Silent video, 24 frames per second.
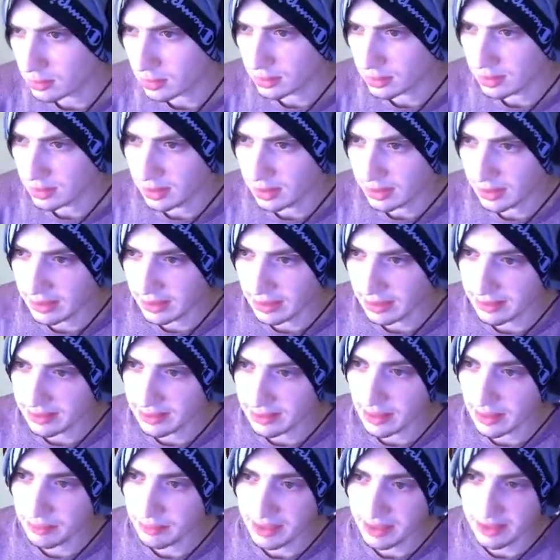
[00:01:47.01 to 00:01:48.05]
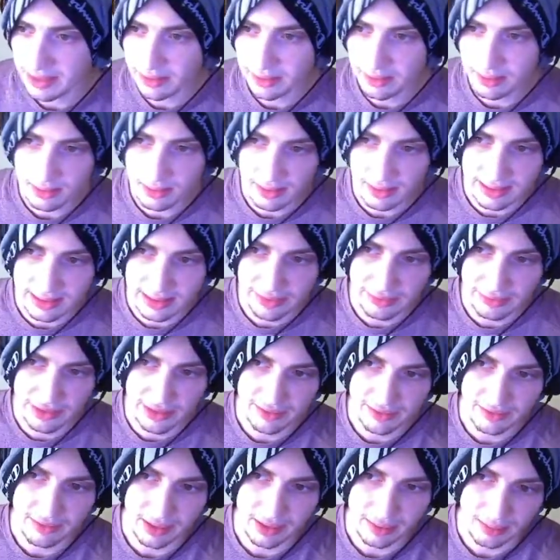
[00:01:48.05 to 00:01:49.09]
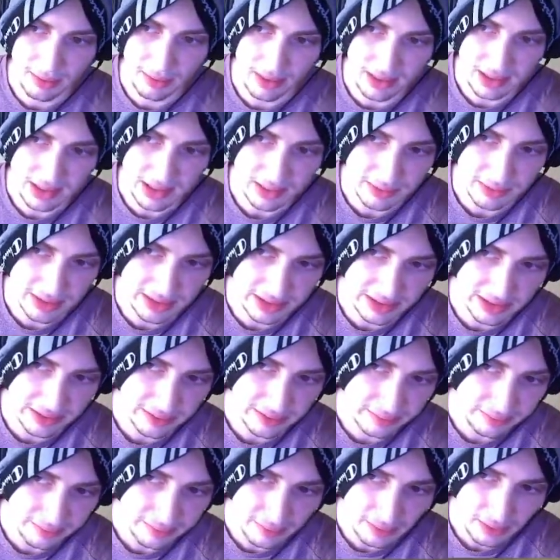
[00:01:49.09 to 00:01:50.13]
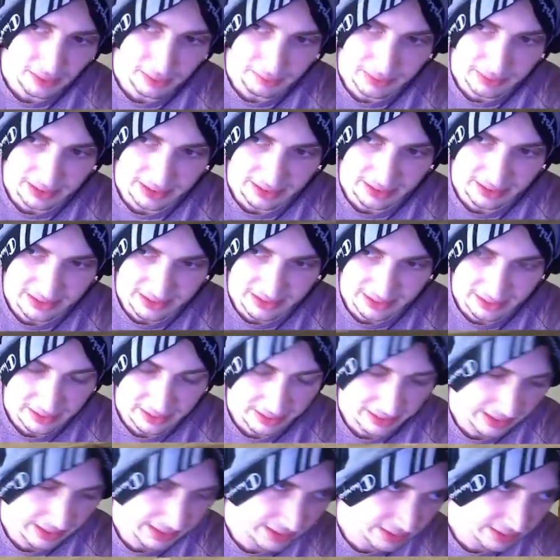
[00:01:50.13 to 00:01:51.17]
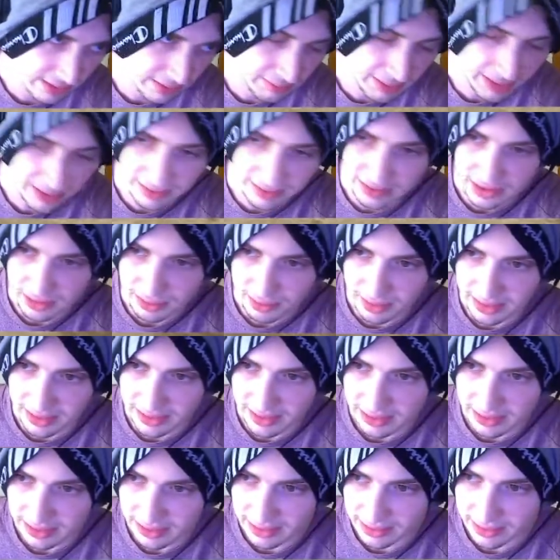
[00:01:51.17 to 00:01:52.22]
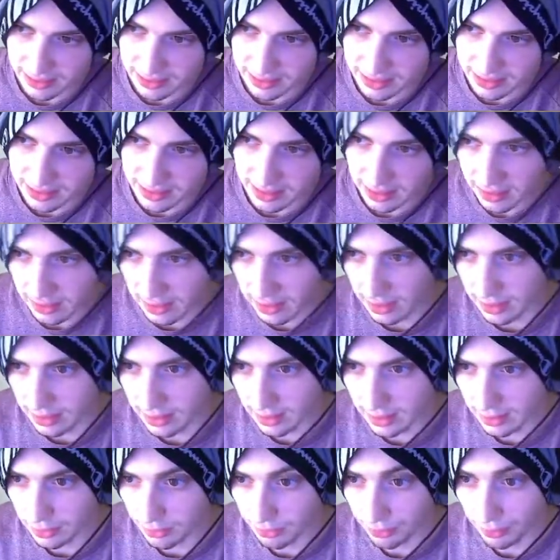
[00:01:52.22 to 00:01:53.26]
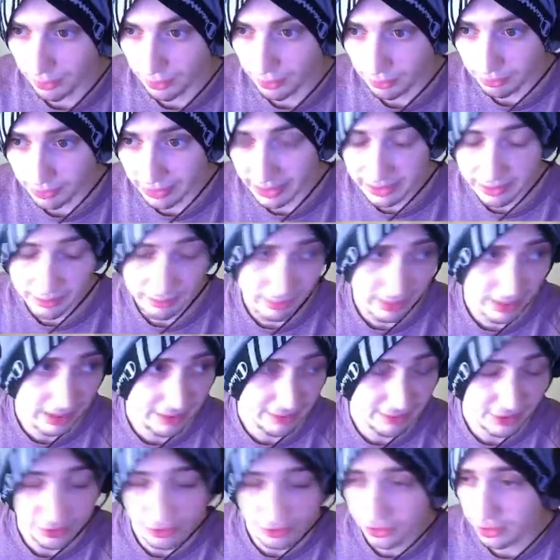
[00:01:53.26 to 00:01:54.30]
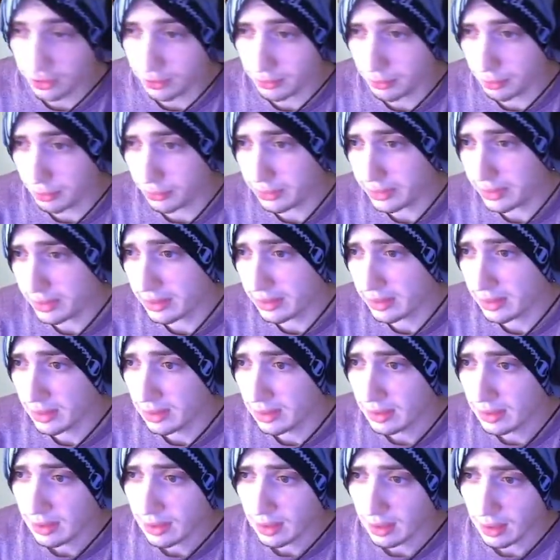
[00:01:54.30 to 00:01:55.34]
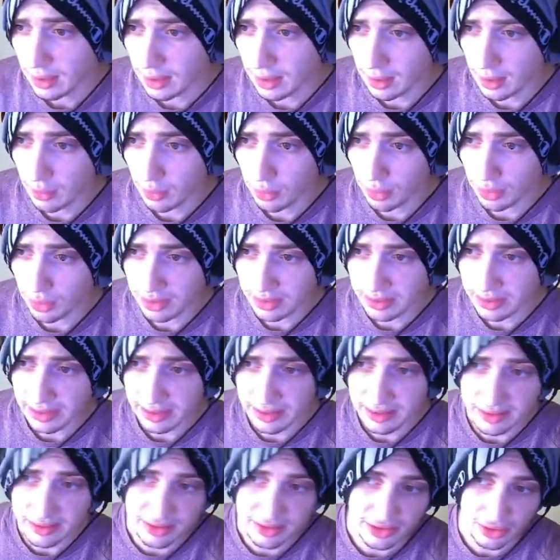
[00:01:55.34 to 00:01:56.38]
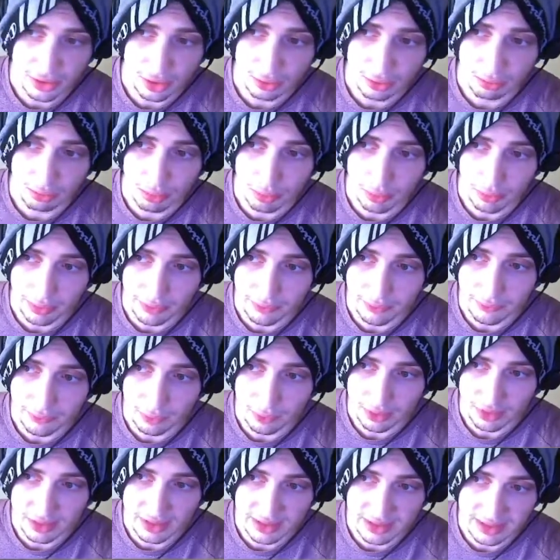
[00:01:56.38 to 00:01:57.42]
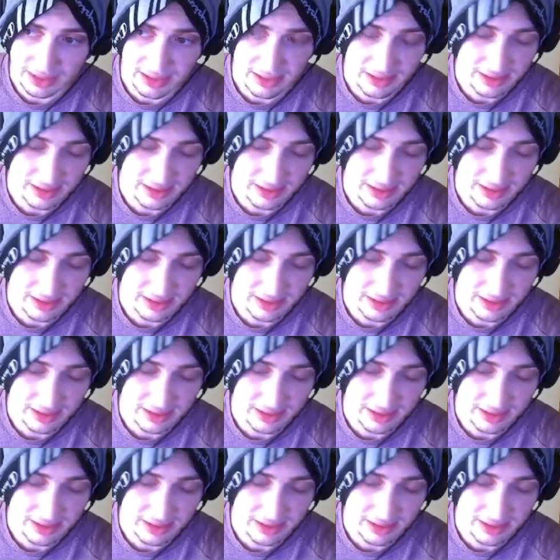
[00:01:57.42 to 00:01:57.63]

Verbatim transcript: Uh, time to kill. Again, we have approximate here because again the pellet spread is uh, random after a certain point. Uh, we're looking at 0.4 seconds.